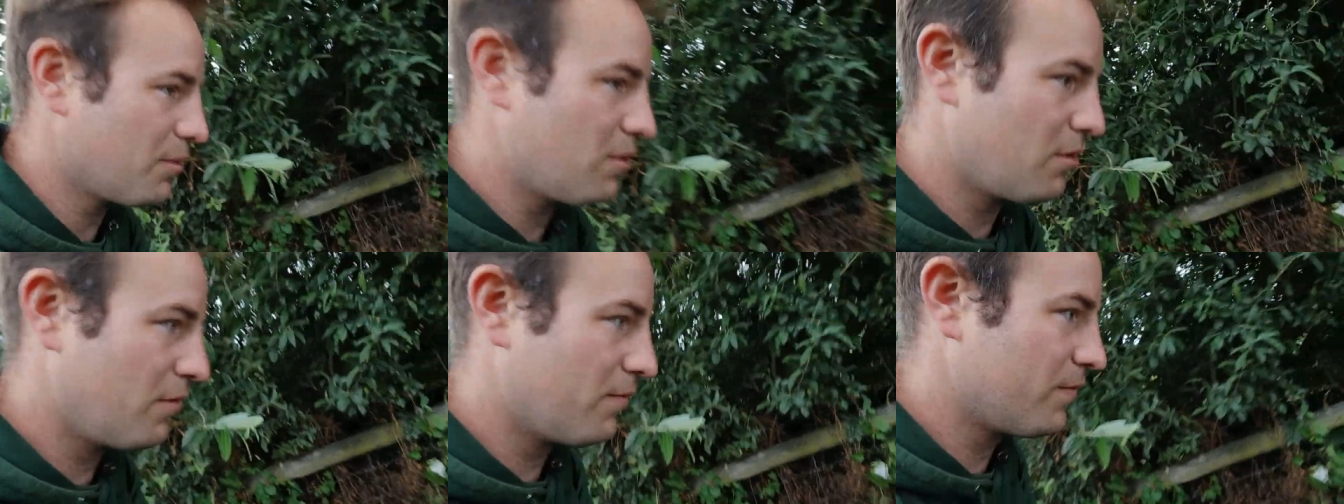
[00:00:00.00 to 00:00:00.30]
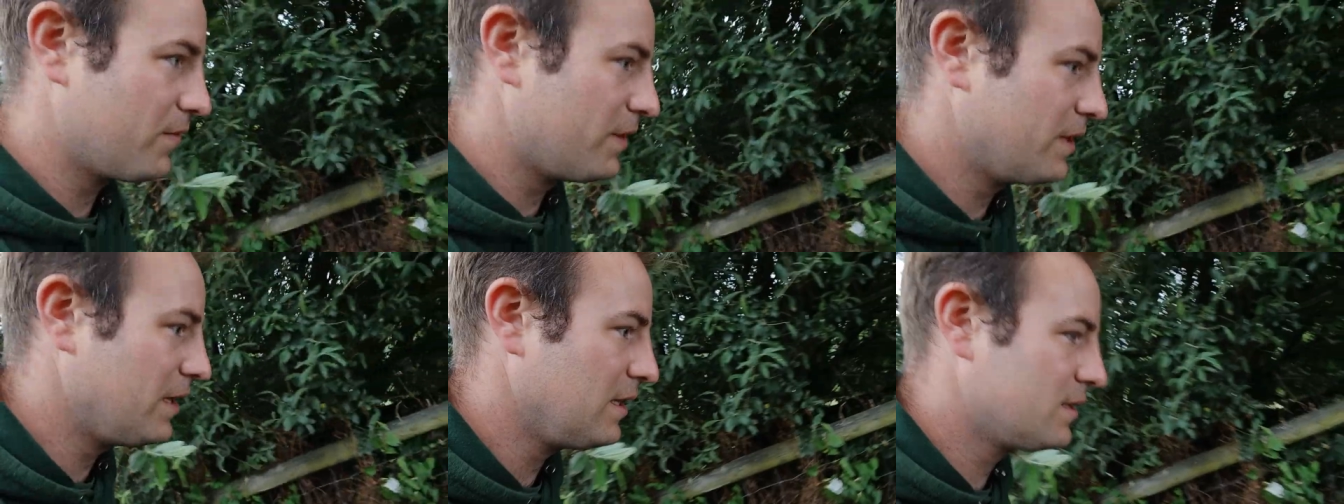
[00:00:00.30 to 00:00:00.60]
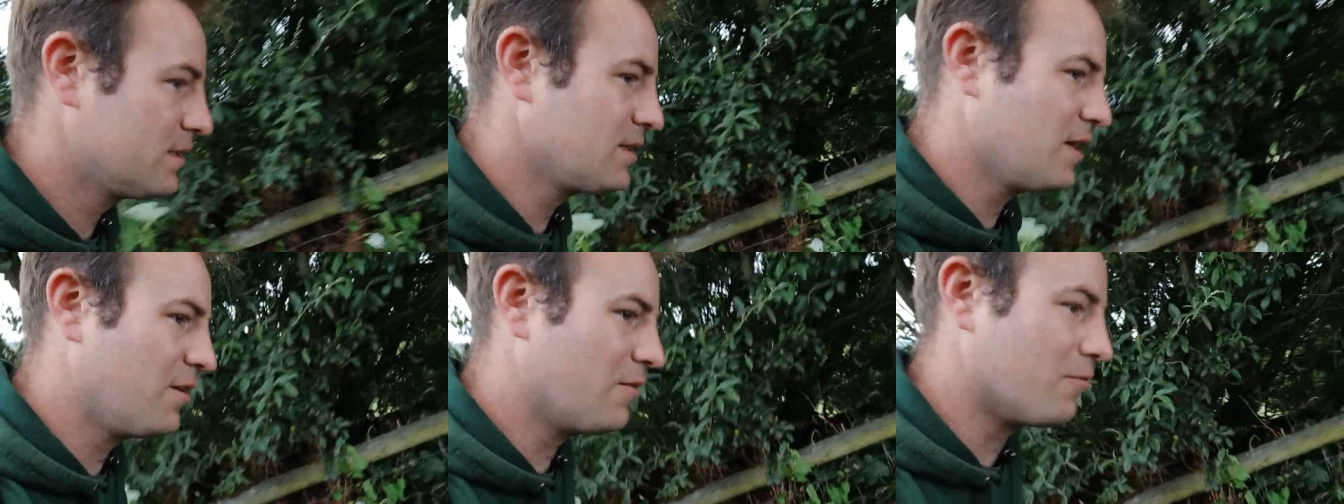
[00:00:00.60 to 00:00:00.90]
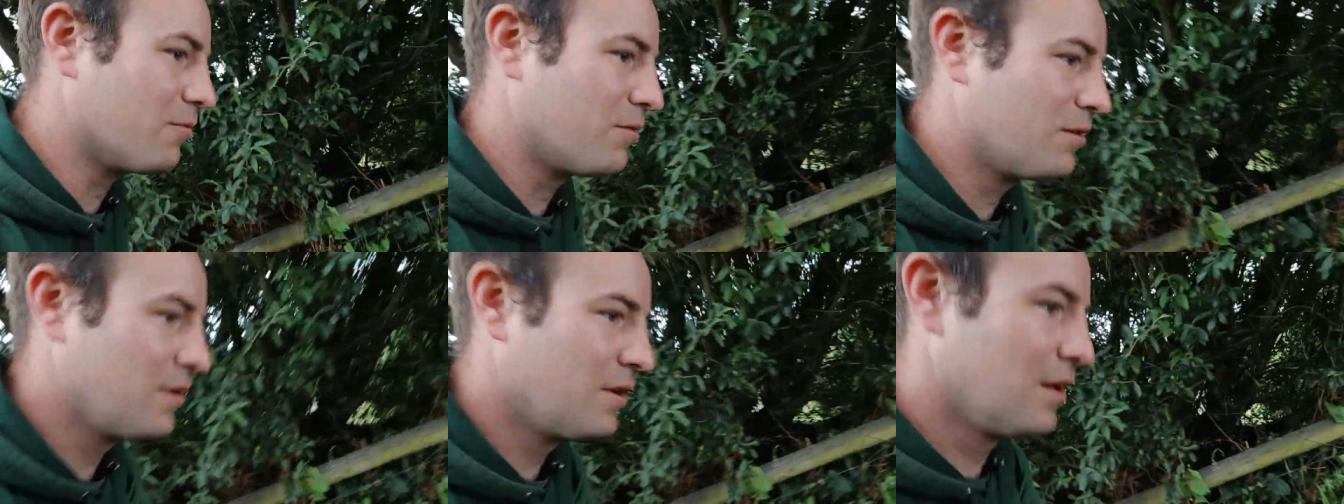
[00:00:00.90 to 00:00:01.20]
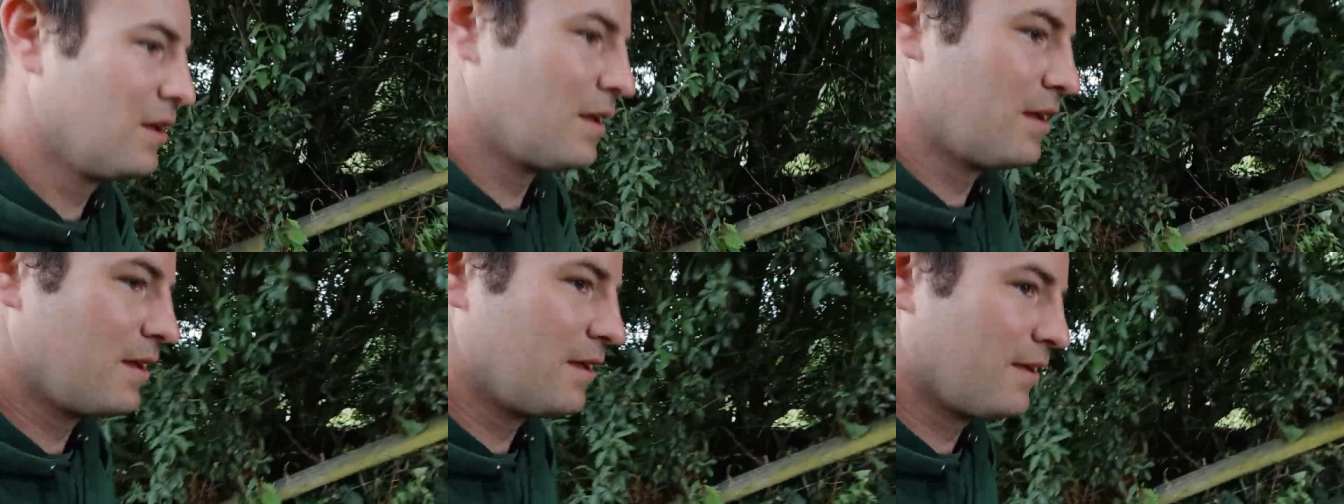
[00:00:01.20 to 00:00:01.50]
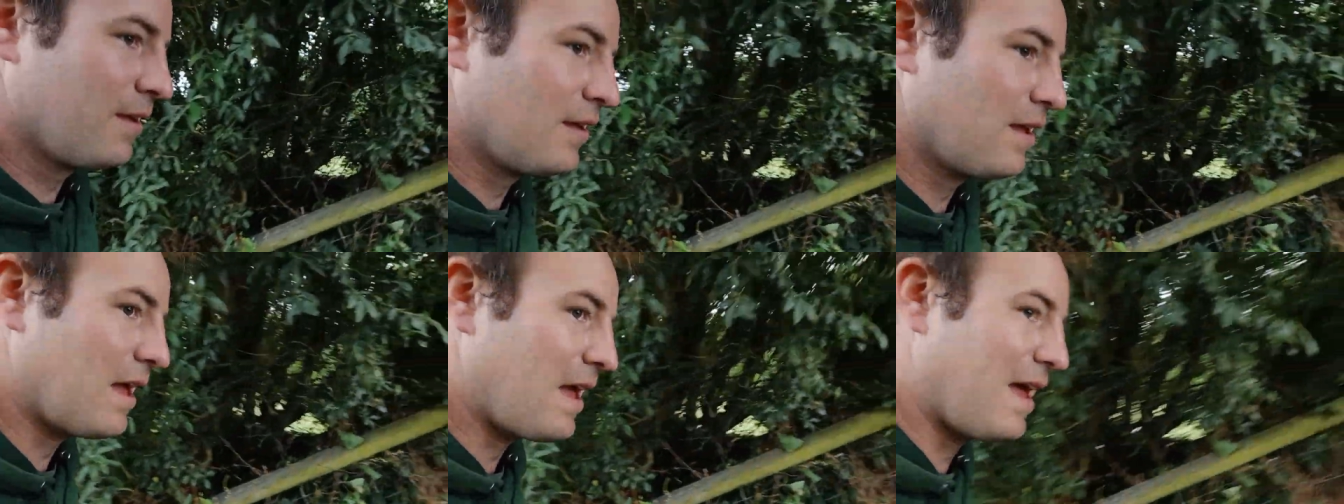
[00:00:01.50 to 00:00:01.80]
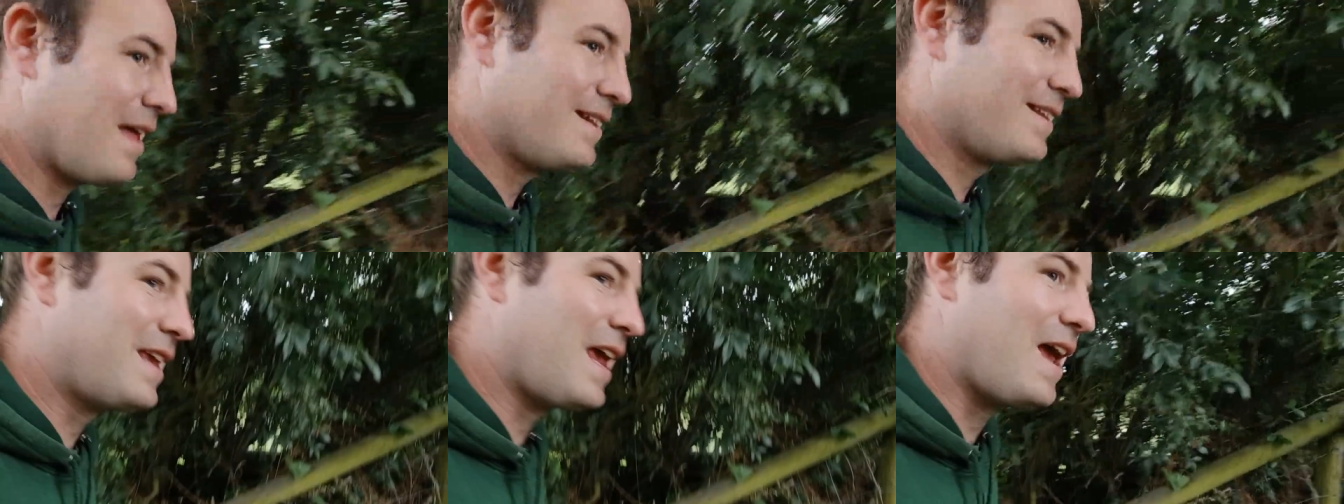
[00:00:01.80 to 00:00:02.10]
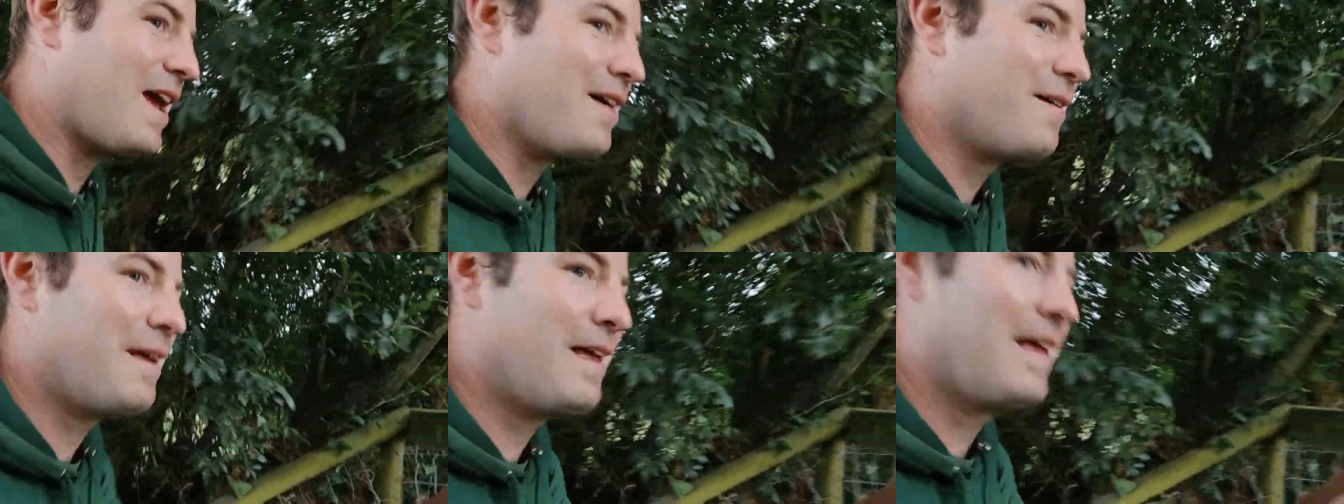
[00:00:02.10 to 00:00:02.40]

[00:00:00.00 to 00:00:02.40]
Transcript: of the tunnel. And uh,